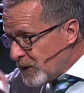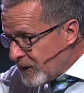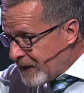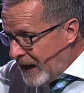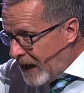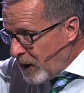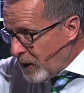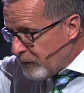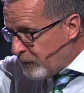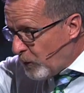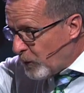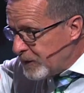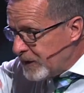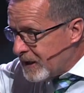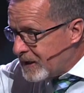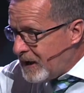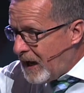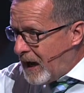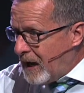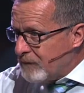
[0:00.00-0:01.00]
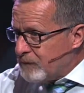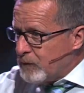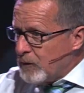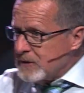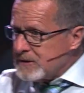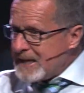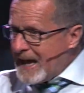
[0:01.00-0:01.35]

California Conference,